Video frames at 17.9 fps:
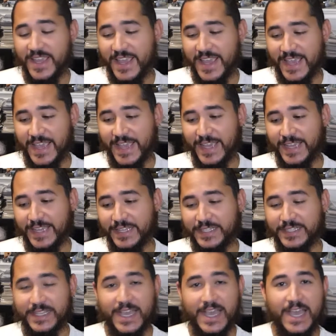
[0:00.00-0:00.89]

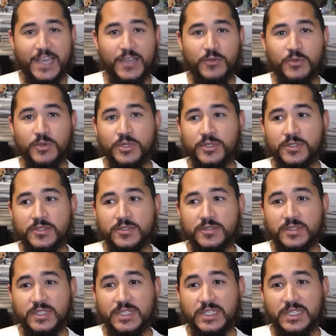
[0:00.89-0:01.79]
And I
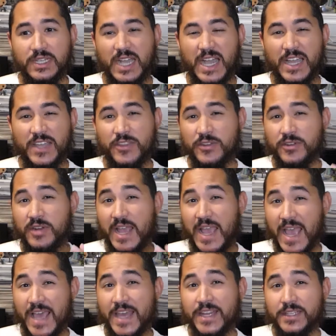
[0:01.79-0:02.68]
will either
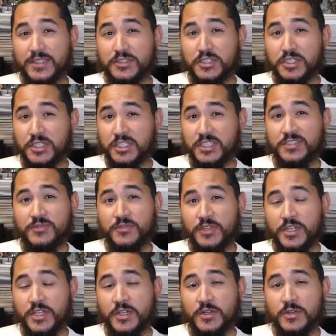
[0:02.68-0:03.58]
add it to this
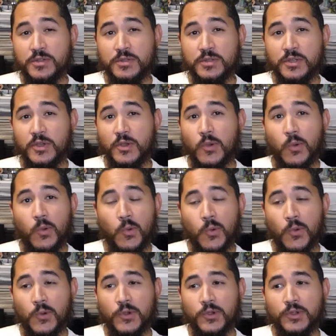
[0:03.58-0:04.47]
video
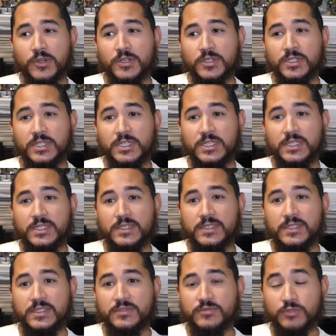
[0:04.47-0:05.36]
or
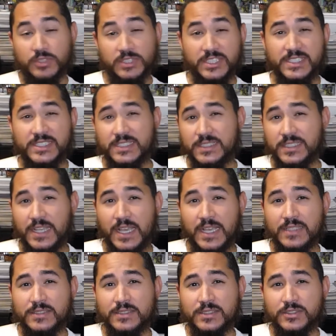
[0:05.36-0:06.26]
release it
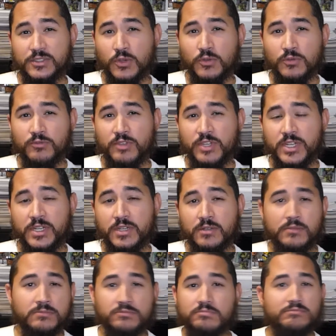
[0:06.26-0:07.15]
as its own
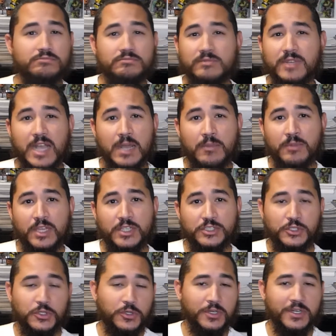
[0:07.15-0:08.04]
video. I'm not
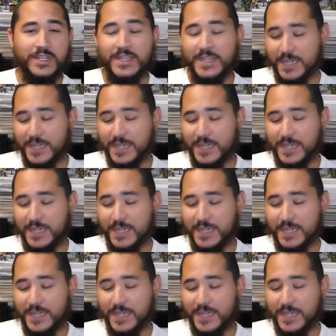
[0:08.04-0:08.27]
sure.